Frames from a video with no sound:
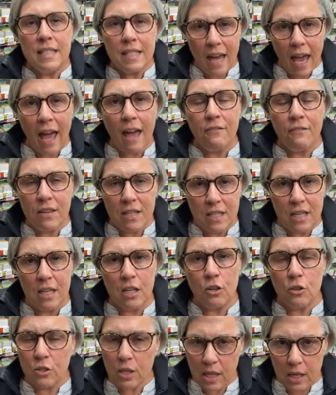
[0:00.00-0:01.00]

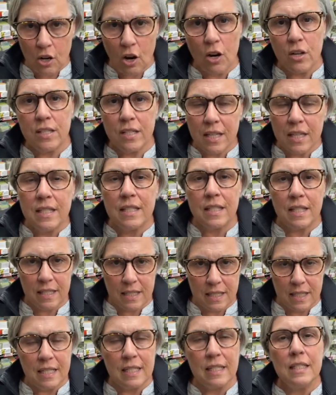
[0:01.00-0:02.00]
daffodils and
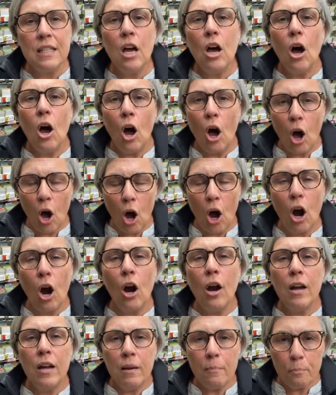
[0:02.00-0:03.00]
narcissus
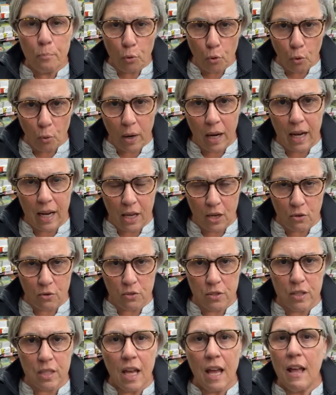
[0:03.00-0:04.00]
are
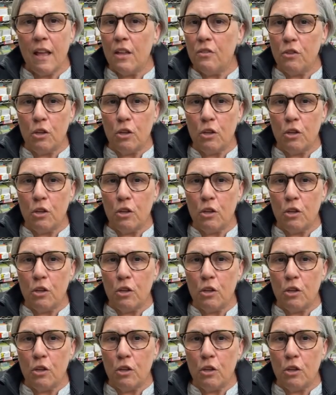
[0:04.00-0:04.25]
perennials.